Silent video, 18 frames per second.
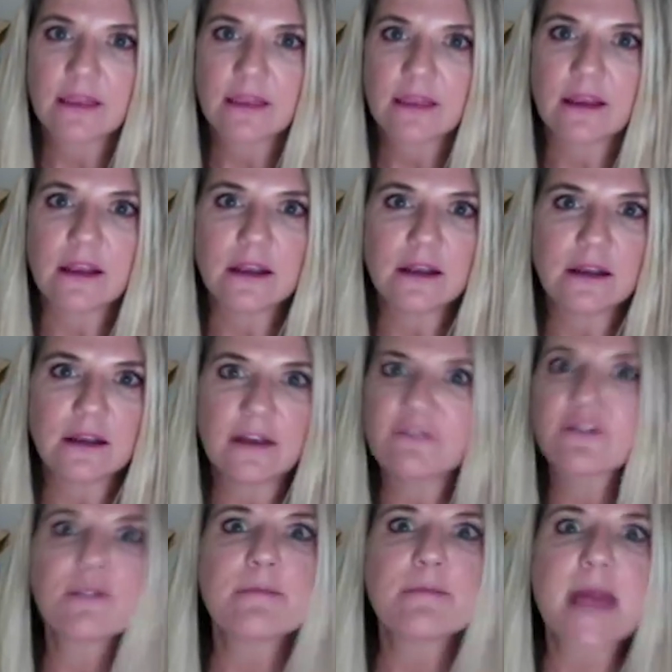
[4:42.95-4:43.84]
the
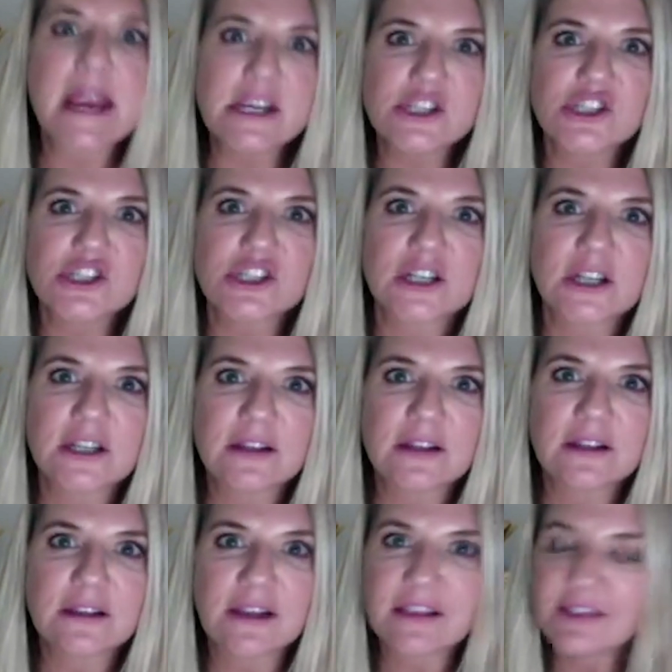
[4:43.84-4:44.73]

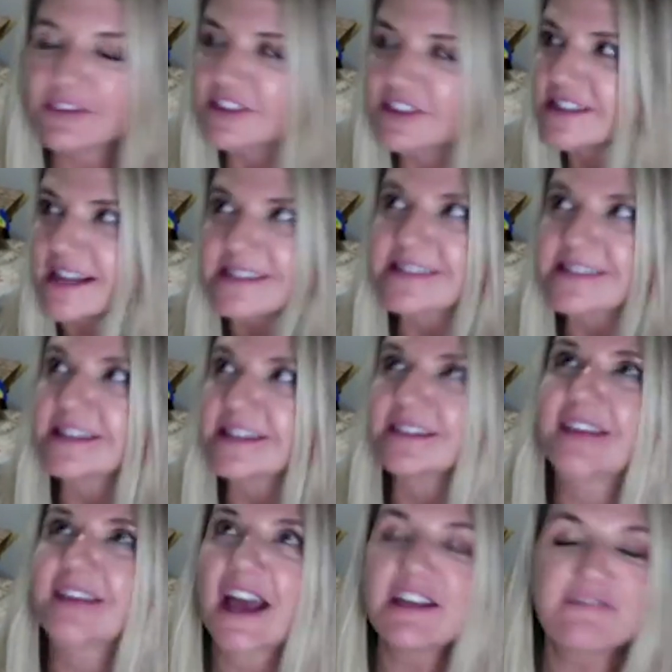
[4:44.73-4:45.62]
information and sucks the
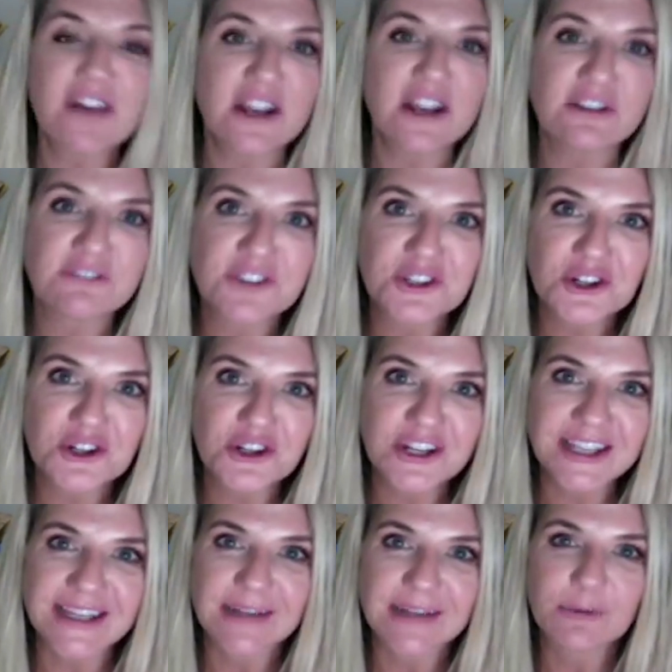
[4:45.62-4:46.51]
life out of
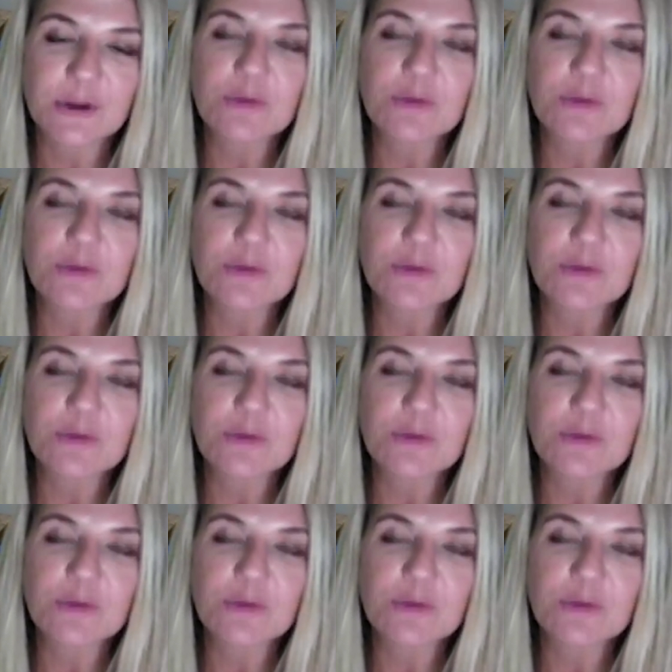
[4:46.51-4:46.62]
learning?